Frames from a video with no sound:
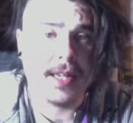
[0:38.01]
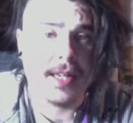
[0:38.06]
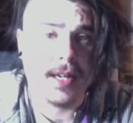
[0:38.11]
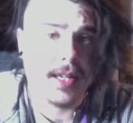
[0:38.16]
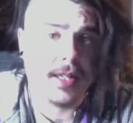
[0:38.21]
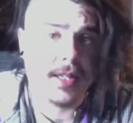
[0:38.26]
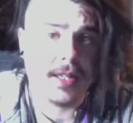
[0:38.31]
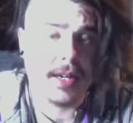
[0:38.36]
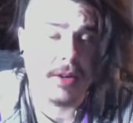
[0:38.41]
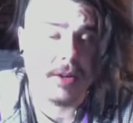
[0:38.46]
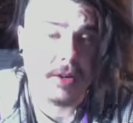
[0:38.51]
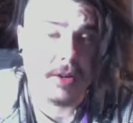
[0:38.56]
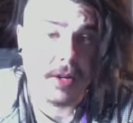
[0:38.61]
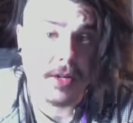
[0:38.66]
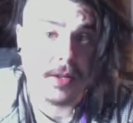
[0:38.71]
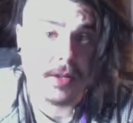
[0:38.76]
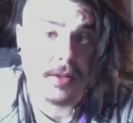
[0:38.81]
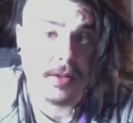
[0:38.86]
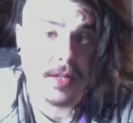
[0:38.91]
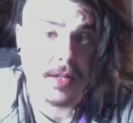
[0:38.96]
other area I
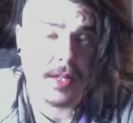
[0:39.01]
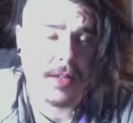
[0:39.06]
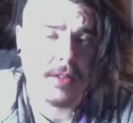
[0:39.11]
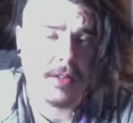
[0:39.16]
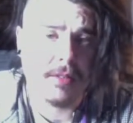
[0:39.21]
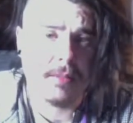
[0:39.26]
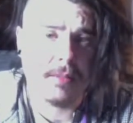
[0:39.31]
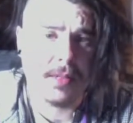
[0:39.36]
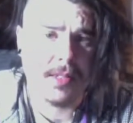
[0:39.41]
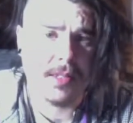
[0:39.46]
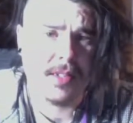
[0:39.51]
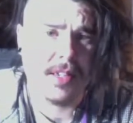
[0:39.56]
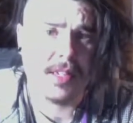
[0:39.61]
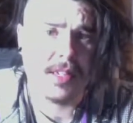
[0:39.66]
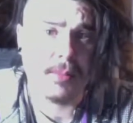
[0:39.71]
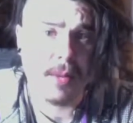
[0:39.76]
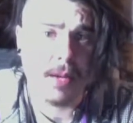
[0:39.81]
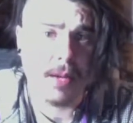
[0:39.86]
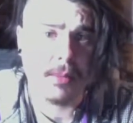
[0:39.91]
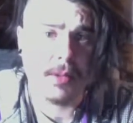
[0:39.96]
can think of
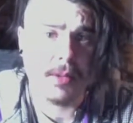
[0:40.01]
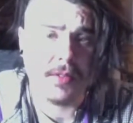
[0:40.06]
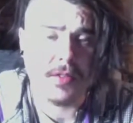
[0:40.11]
besides Melbourne,